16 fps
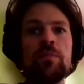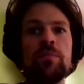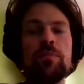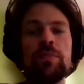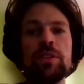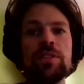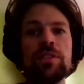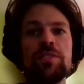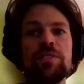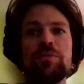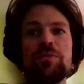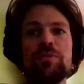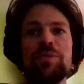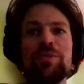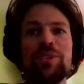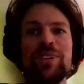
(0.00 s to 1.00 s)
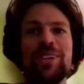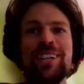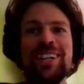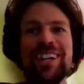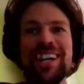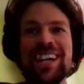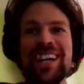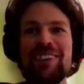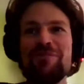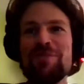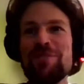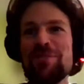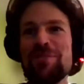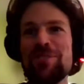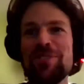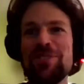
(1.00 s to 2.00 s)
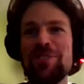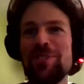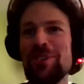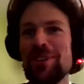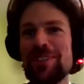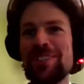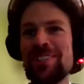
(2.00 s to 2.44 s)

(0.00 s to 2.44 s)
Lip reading: because we were on the hook